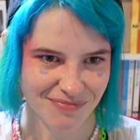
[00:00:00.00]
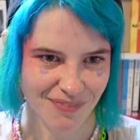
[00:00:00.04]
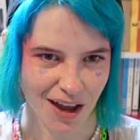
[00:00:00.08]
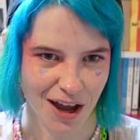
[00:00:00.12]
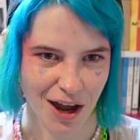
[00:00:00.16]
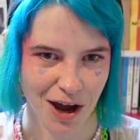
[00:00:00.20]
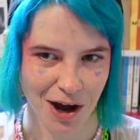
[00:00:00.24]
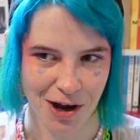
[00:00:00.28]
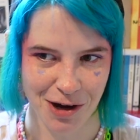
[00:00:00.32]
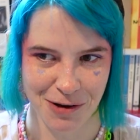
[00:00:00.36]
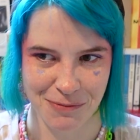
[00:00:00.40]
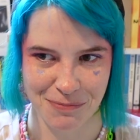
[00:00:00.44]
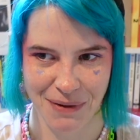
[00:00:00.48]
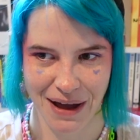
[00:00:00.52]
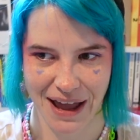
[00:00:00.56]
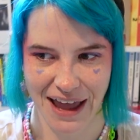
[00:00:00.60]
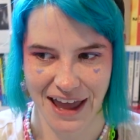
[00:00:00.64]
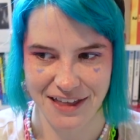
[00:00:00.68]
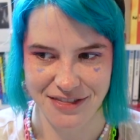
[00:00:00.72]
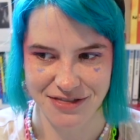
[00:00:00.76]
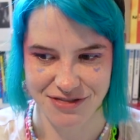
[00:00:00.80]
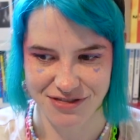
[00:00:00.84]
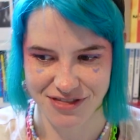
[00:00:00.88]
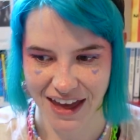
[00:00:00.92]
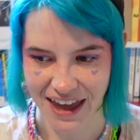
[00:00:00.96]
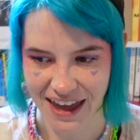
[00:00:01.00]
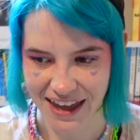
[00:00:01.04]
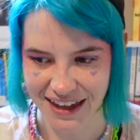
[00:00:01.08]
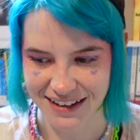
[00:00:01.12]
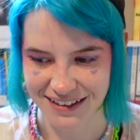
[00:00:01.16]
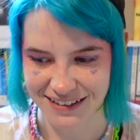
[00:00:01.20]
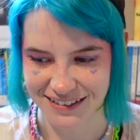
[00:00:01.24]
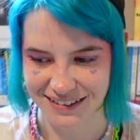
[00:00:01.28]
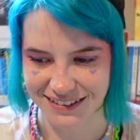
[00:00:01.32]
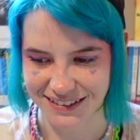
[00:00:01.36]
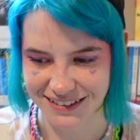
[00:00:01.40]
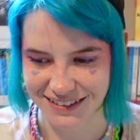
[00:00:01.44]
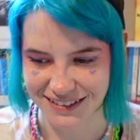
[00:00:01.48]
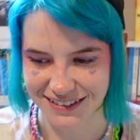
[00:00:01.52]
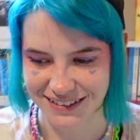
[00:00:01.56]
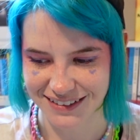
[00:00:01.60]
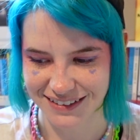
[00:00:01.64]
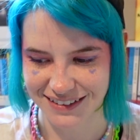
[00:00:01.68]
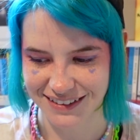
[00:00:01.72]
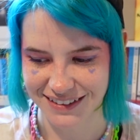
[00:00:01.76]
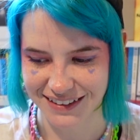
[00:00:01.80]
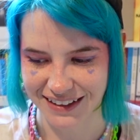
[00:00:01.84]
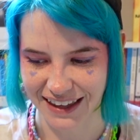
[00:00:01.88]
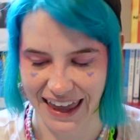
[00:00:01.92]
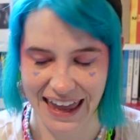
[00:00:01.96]
And then
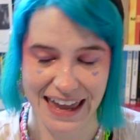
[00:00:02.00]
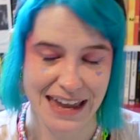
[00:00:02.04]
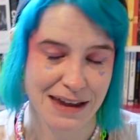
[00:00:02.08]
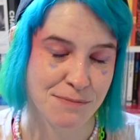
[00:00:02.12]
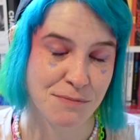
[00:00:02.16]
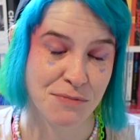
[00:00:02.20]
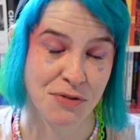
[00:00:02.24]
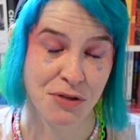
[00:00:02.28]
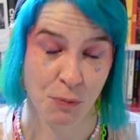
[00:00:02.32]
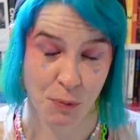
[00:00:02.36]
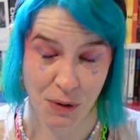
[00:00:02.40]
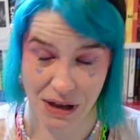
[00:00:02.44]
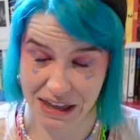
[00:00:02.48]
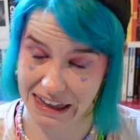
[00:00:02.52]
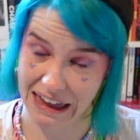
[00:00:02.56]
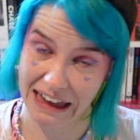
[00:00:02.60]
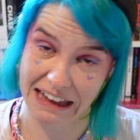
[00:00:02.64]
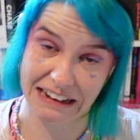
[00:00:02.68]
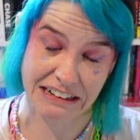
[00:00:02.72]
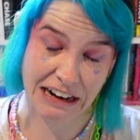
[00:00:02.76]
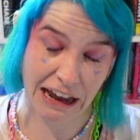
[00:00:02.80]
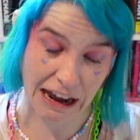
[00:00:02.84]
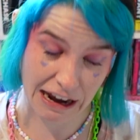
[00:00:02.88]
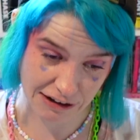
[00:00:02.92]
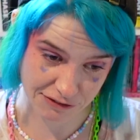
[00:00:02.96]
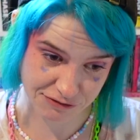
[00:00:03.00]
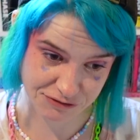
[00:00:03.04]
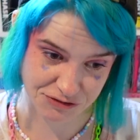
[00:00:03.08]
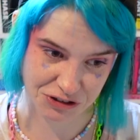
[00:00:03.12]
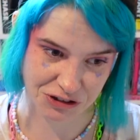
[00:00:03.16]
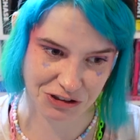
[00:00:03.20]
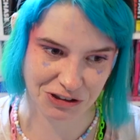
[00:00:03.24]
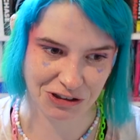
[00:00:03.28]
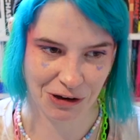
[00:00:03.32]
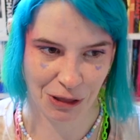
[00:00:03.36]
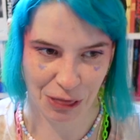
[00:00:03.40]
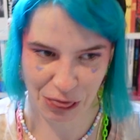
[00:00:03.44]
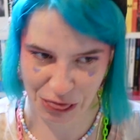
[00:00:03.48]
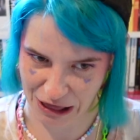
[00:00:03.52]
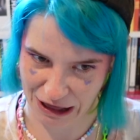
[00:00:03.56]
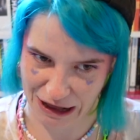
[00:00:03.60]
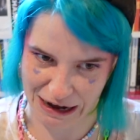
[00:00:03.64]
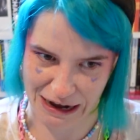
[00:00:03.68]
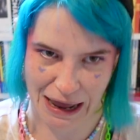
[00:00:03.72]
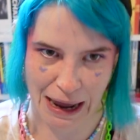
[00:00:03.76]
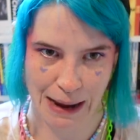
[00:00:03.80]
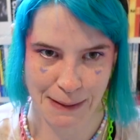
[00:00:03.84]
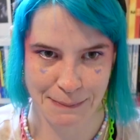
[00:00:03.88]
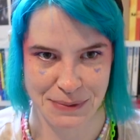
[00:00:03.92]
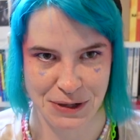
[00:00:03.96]
came the weekend after that
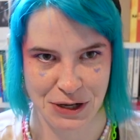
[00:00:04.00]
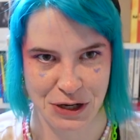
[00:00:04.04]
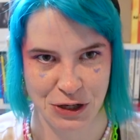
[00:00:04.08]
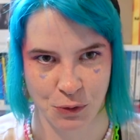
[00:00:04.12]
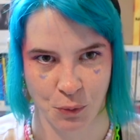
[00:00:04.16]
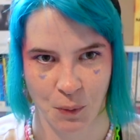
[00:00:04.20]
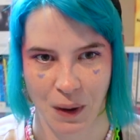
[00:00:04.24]
happened,